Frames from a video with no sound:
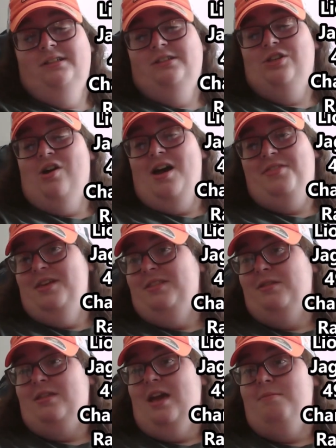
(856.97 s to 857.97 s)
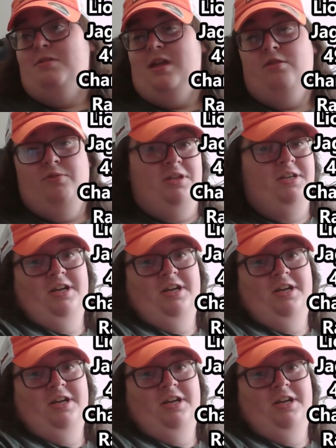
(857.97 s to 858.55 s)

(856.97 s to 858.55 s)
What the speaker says: So I think this game stays within a